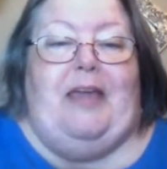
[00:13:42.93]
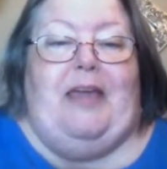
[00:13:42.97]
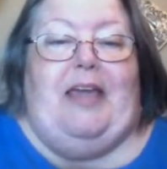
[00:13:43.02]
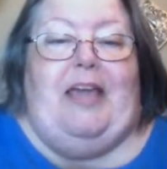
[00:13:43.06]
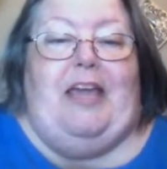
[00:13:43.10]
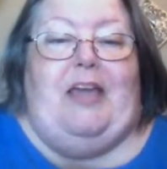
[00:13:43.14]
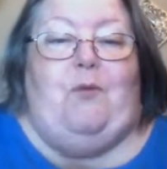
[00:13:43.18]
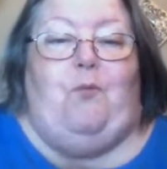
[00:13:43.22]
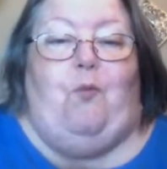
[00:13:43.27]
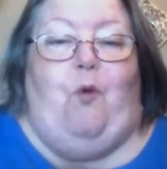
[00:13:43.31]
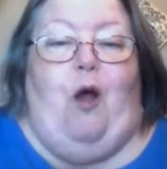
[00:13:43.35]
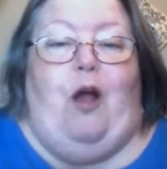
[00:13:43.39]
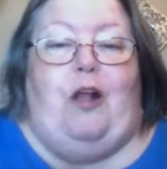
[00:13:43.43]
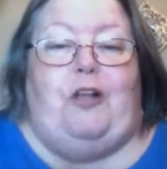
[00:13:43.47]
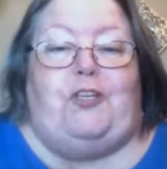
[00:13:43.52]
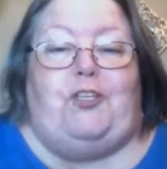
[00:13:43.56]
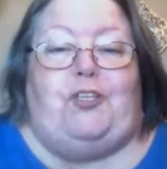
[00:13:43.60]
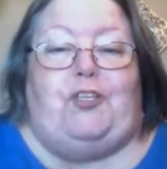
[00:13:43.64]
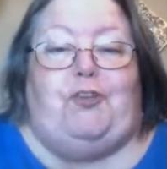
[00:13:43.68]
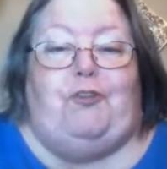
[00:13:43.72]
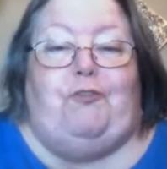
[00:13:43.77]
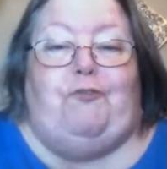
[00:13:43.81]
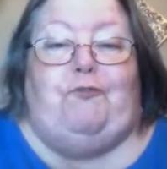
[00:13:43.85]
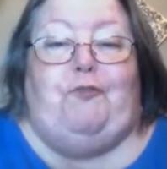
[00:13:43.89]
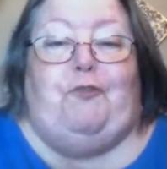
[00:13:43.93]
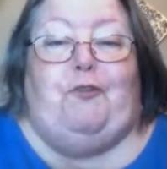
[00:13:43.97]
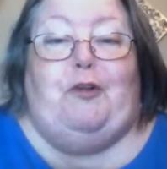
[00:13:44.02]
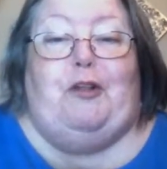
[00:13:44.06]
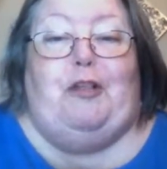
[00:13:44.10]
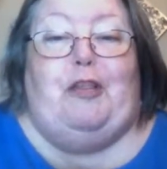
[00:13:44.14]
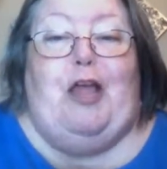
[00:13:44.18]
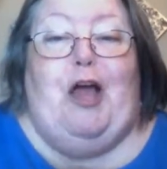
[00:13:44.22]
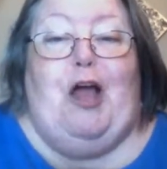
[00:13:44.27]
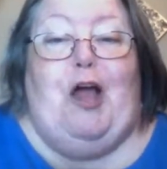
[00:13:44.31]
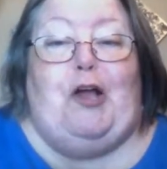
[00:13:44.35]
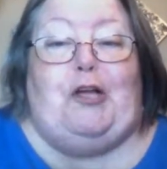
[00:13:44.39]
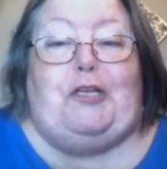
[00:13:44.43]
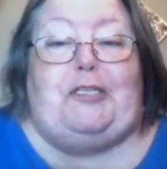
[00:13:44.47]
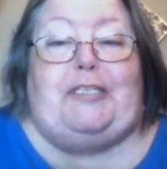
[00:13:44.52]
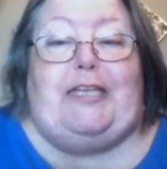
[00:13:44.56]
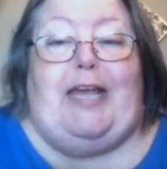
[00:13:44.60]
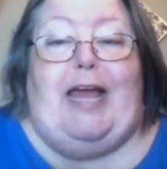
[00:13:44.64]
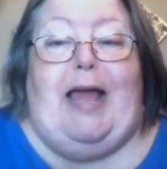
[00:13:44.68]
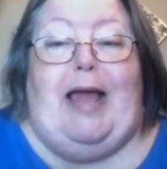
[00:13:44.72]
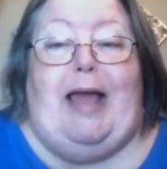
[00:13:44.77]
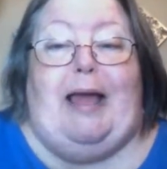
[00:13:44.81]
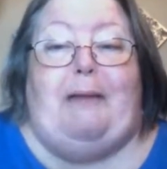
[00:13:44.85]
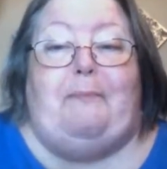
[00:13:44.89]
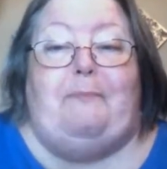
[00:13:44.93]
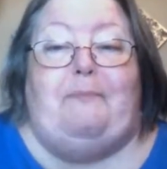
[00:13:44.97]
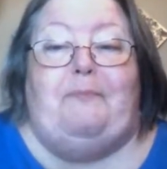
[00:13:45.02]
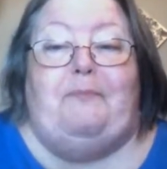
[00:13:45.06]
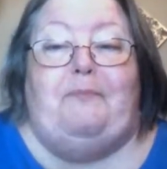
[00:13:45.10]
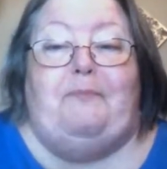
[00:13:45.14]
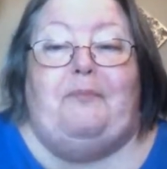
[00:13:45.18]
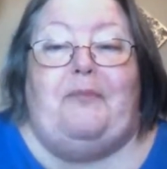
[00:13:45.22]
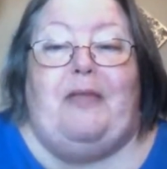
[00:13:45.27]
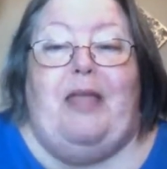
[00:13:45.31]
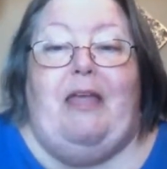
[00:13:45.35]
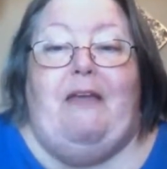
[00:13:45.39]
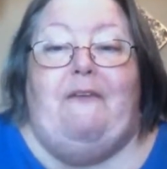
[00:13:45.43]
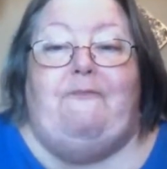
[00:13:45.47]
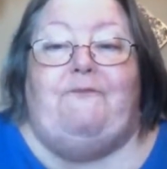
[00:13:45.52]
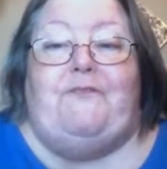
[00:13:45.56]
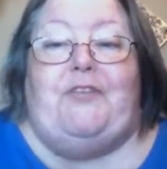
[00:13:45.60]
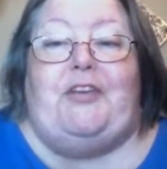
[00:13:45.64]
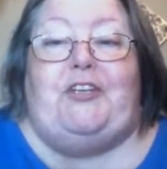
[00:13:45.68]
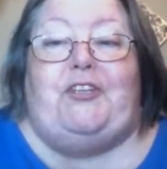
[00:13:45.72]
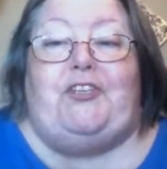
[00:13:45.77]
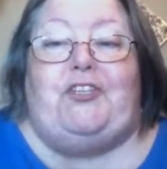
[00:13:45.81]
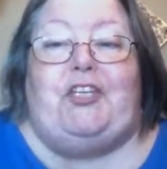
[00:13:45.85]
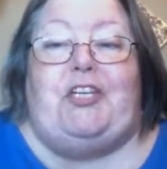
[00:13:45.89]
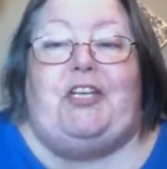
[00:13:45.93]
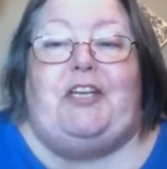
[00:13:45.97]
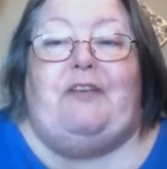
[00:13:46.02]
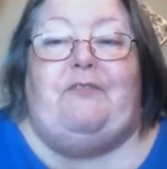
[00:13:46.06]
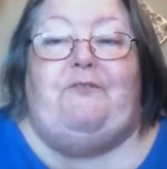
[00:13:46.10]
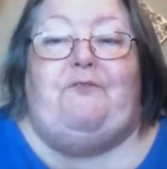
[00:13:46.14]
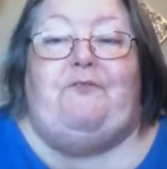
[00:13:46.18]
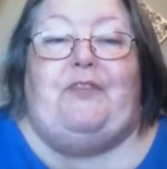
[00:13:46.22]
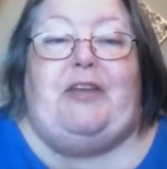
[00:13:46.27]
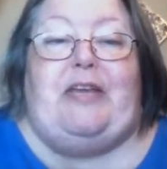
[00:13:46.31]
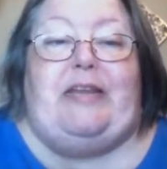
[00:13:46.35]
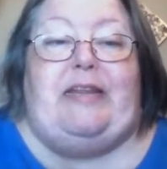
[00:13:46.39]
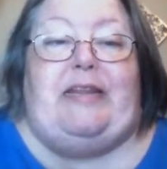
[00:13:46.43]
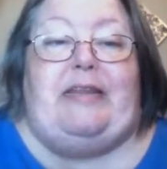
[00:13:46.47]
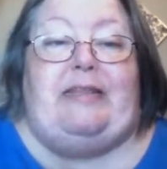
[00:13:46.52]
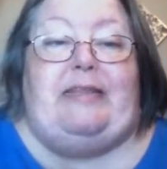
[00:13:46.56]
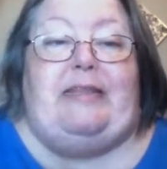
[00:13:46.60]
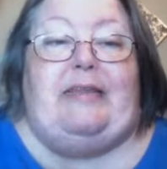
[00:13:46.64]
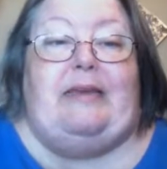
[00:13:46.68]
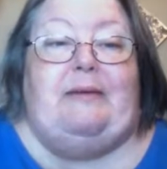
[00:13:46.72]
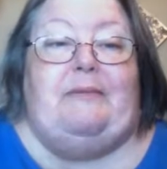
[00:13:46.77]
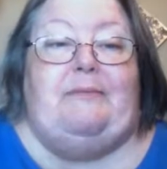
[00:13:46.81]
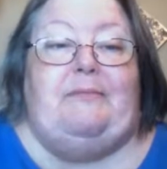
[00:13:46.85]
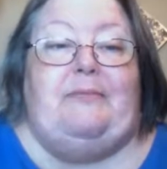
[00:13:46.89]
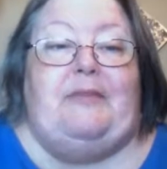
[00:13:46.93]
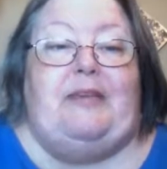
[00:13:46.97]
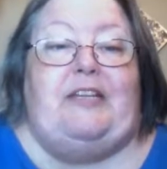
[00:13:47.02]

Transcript: He watched her for a long time, fishing and feeding them.